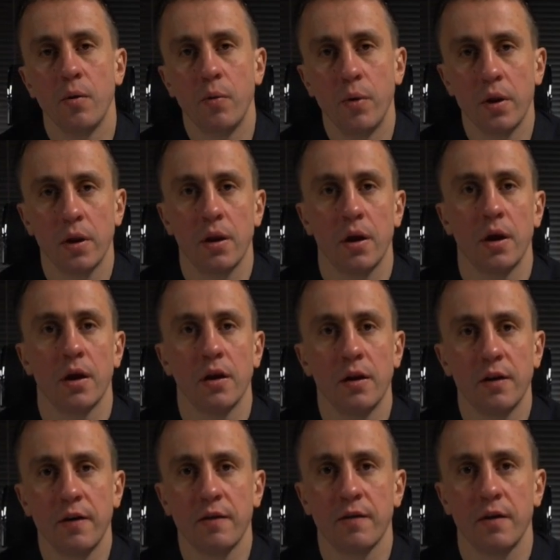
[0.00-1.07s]
will
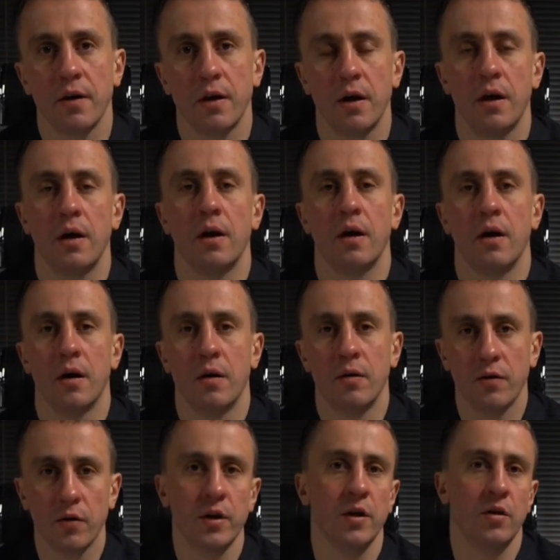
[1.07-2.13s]
list on
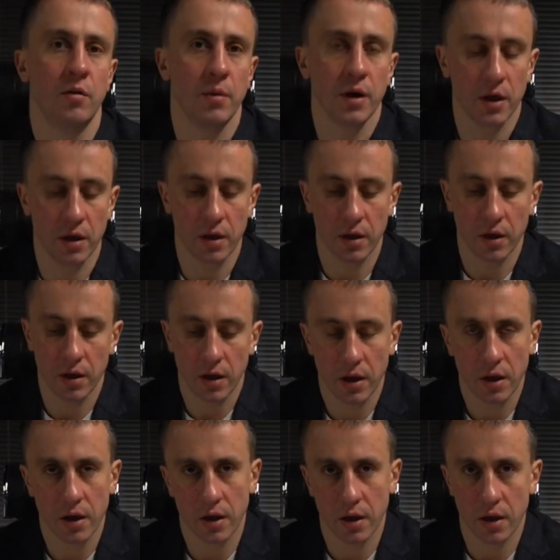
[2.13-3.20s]
Tokenomica.
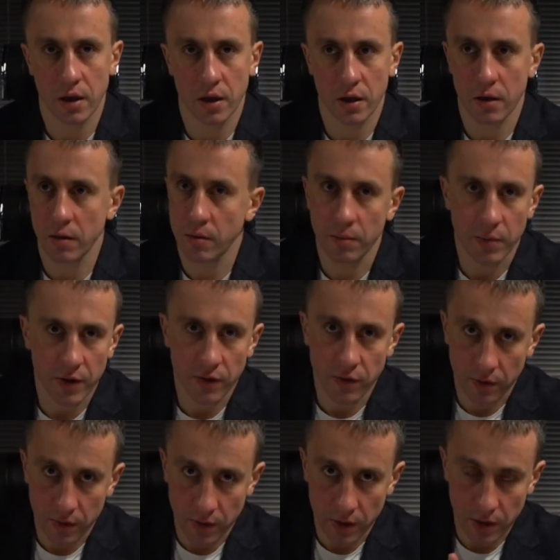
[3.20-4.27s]

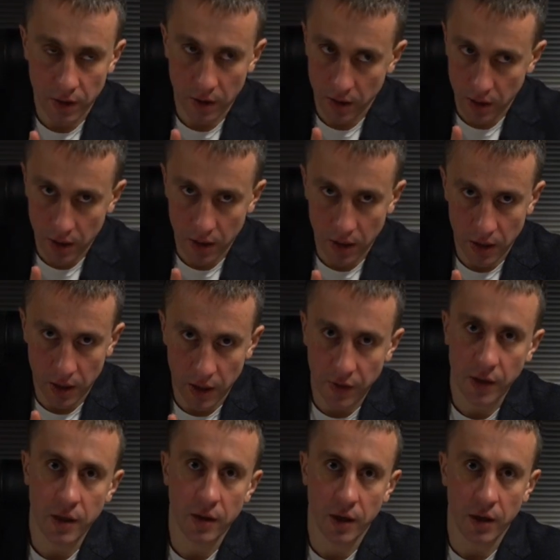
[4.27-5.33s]
But I
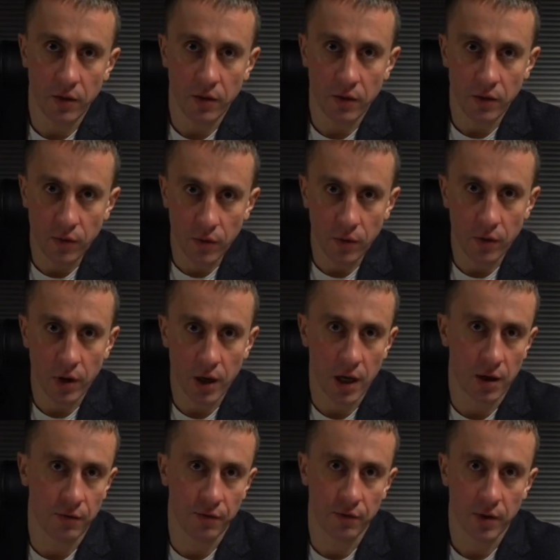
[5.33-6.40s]
think they do
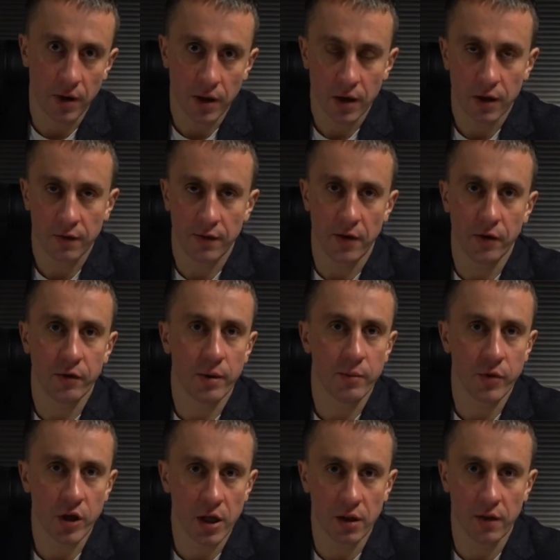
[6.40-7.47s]
have Telegram
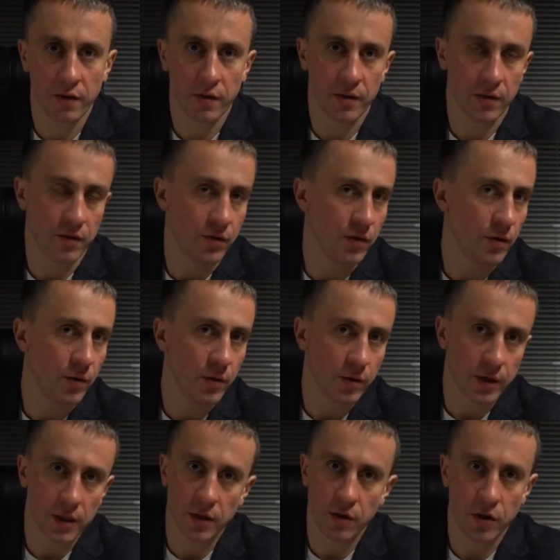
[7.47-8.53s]
channels, so you
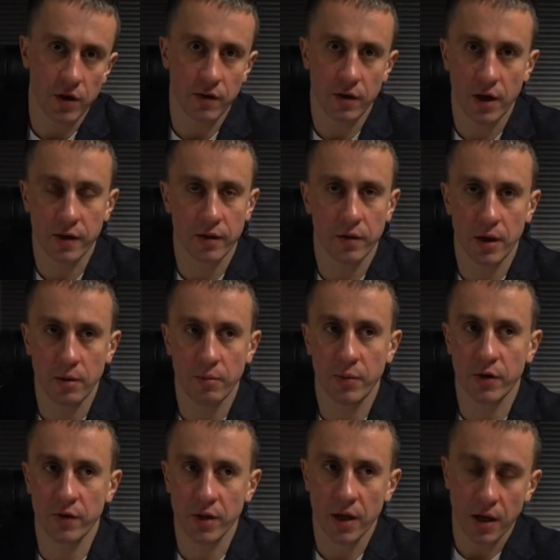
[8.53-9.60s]
can just ask them,
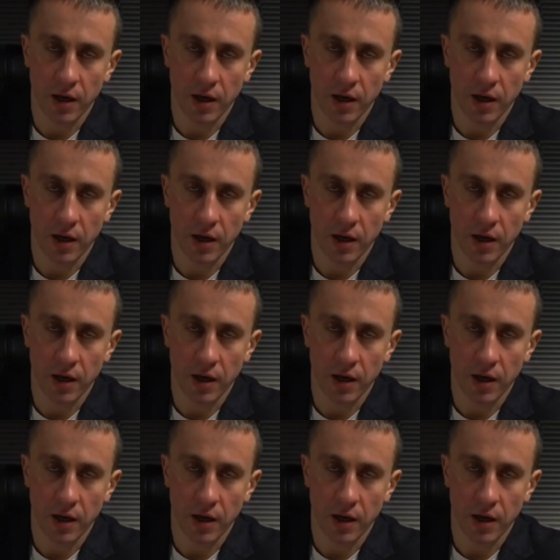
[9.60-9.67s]
because